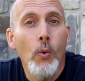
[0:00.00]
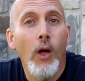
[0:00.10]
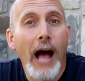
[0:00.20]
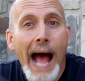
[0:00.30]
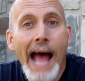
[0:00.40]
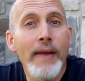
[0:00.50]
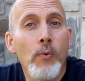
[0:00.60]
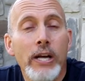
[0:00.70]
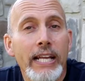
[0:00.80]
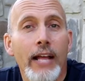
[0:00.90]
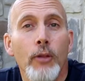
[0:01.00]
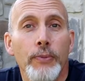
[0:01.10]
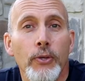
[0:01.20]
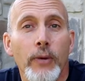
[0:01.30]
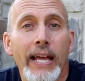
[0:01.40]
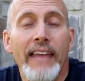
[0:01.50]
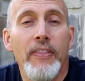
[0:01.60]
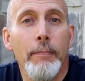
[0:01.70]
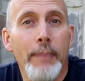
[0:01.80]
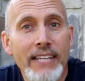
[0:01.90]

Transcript: Well, I want to help you. And the